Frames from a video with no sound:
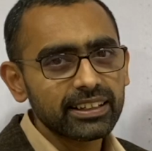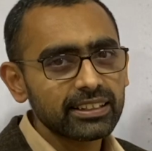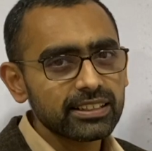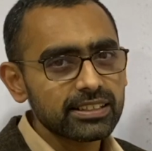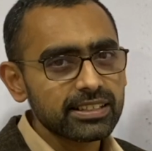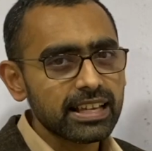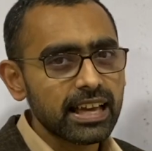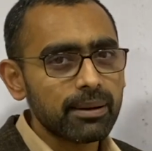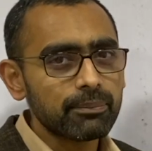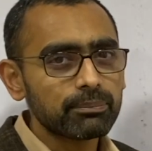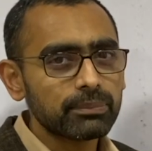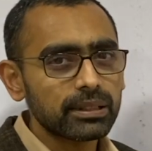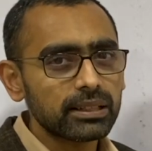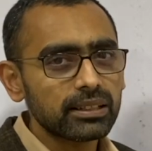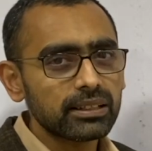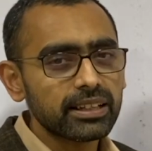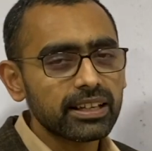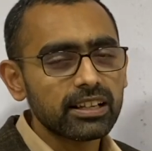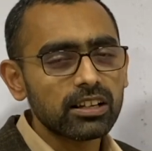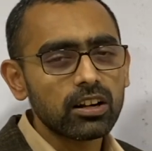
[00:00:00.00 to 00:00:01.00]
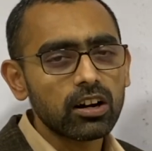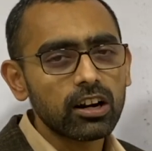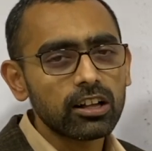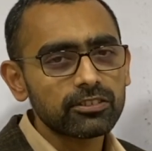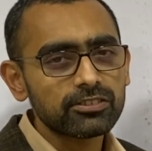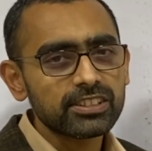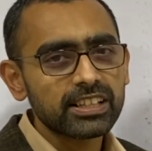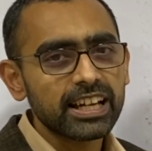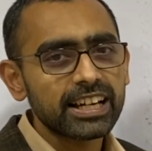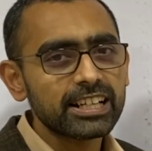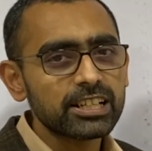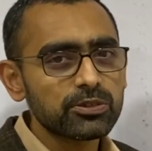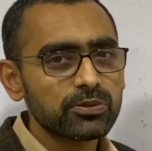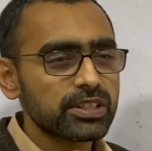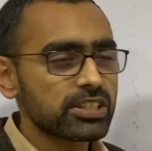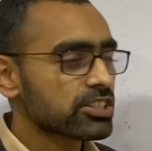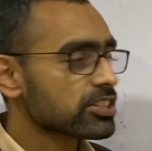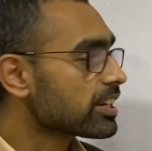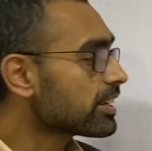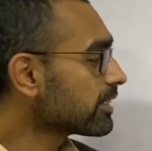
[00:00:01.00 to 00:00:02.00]
a sample. There are a lot of sites
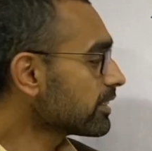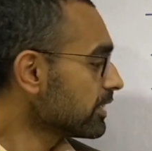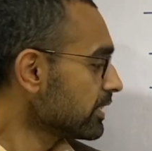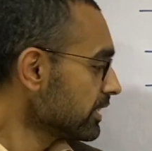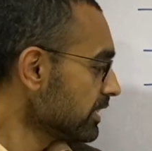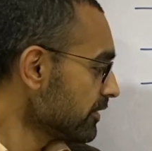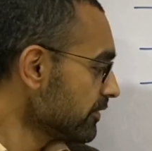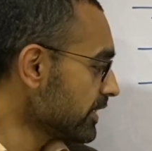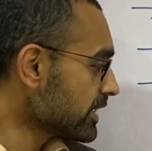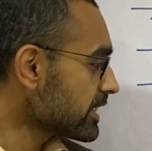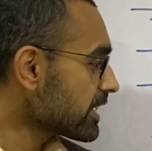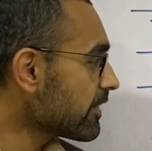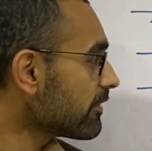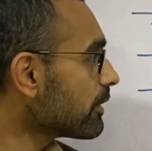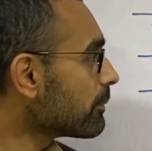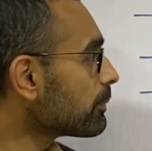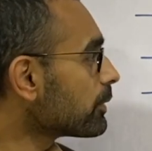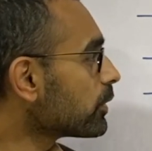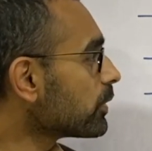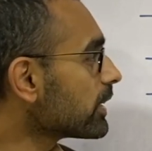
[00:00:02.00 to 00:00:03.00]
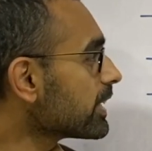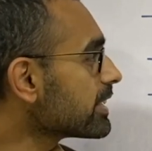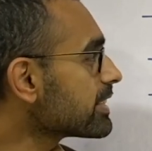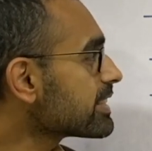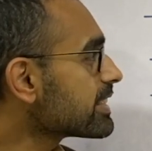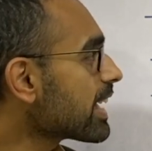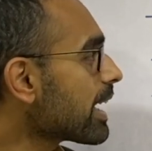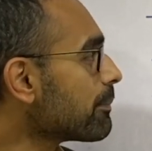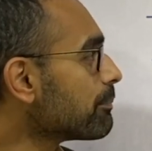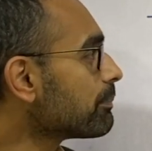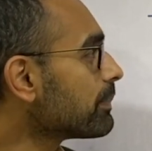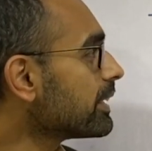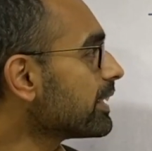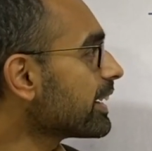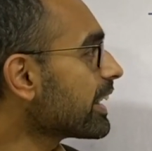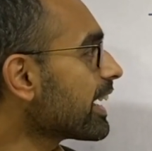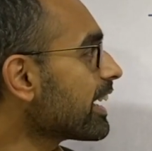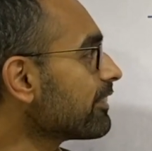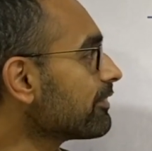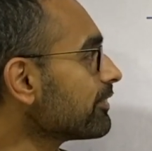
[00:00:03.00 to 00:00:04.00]
which have uploaded sample
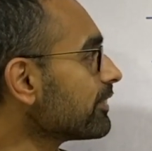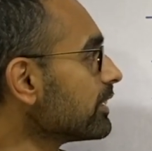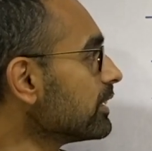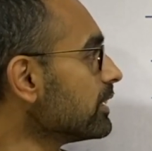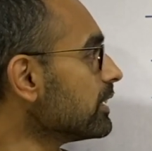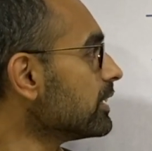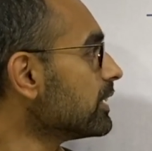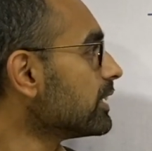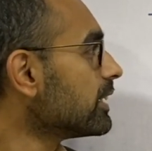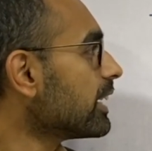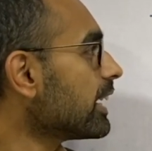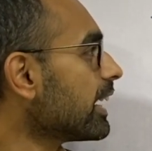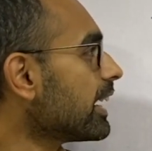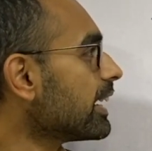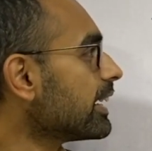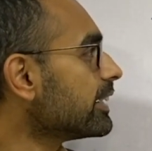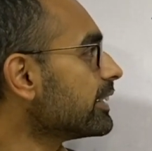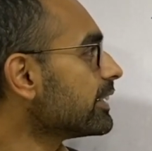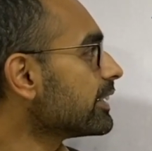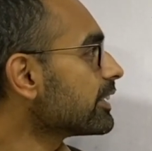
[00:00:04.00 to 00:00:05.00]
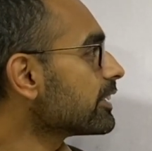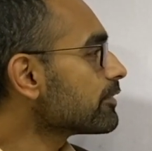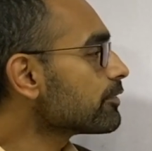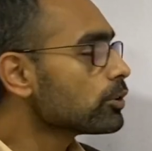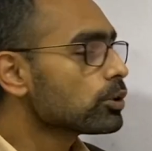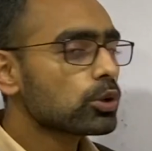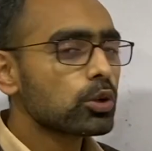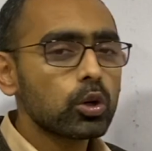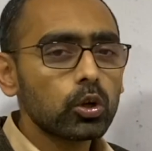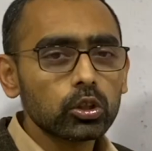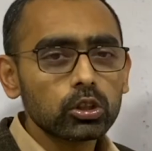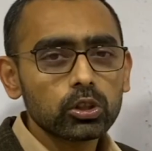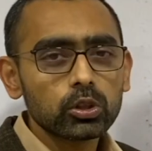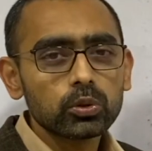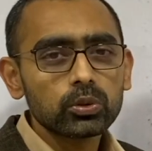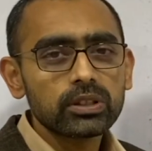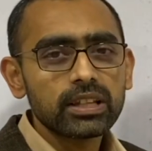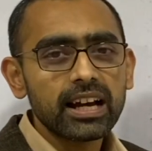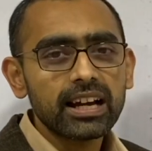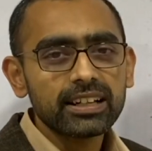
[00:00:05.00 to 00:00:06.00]
DAF, and if you go
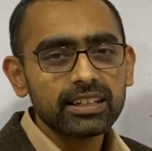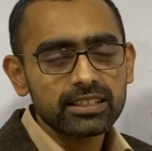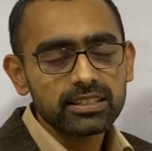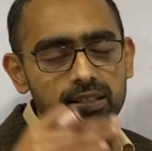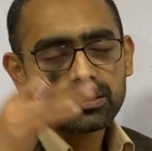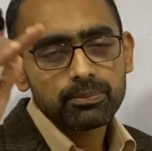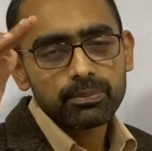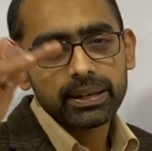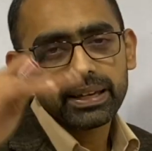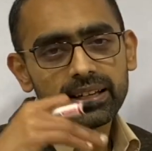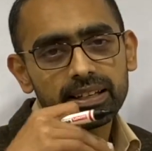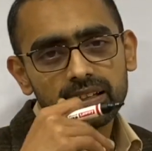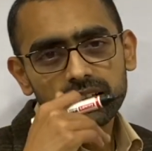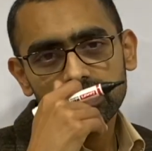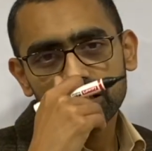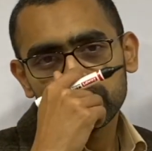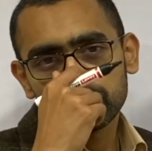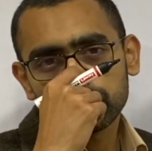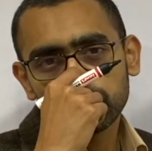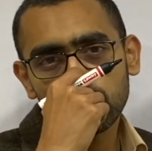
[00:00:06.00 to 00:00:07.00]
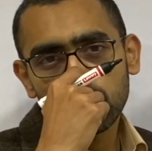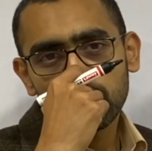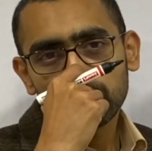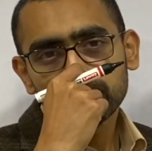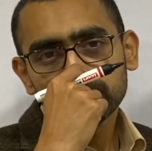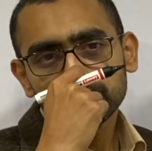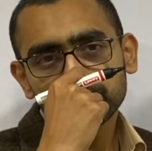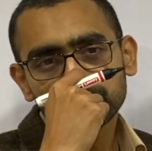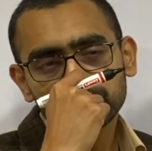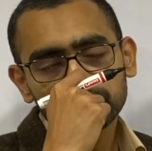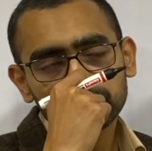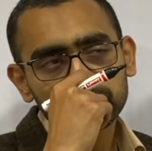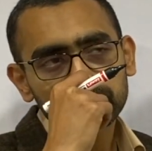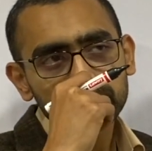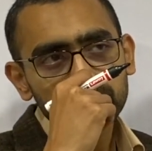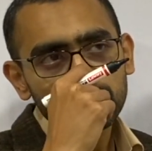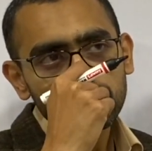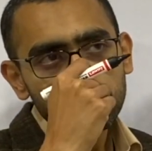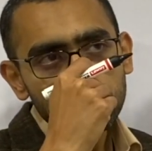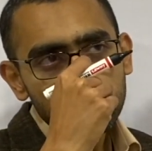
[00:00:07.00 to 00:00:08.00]
through that, it's a big form,
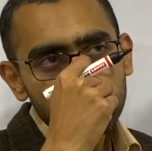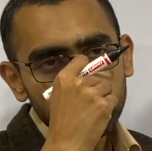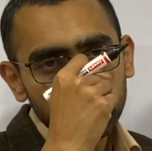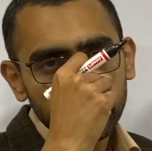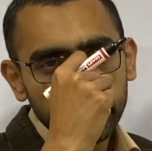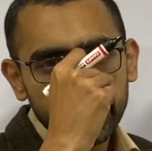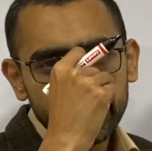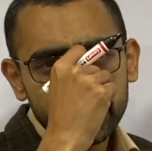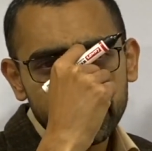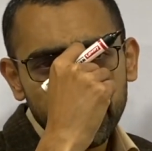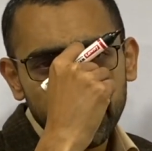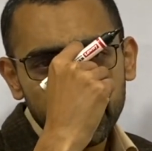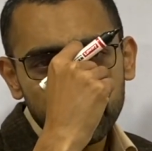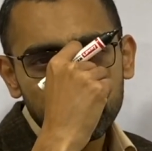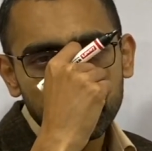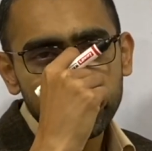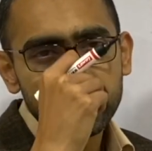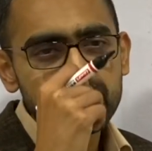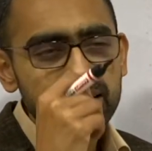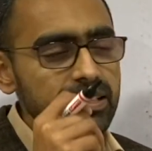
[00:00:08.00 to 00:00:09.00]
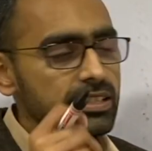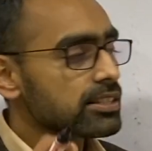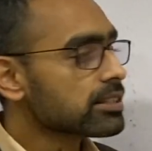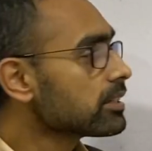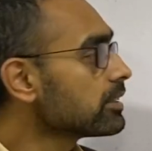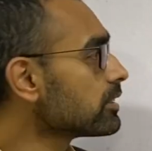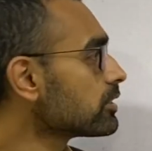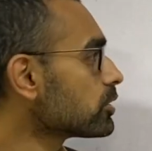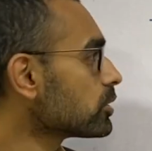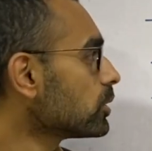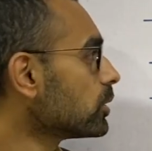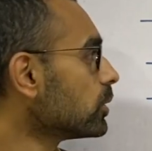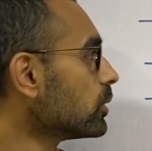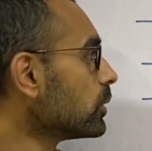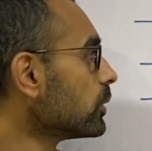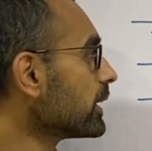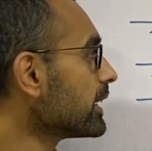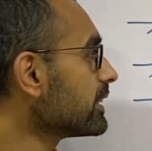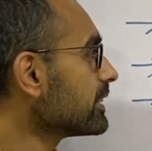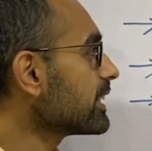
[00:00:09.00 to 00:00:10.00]
8-9 pages.
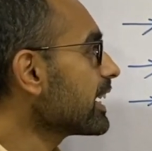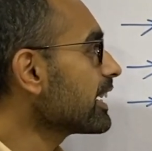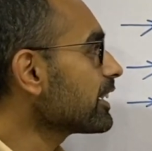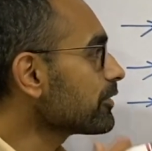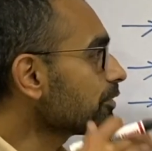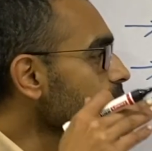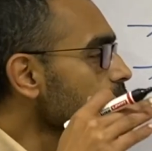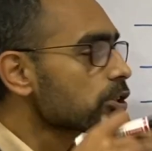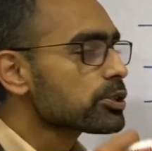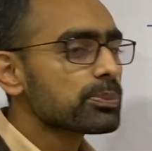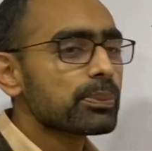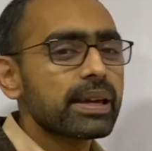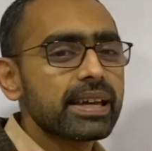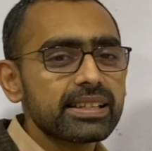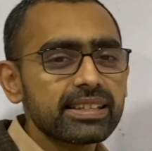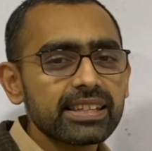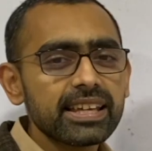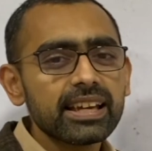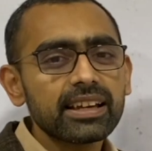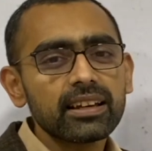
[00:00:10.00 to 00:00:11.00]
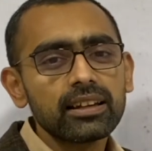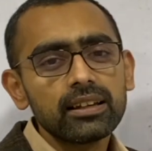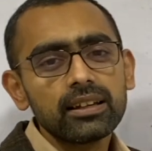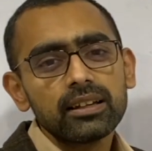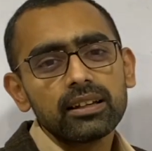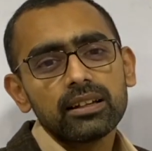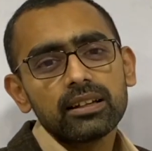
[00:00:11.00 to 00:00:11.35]
So in that, of course, basic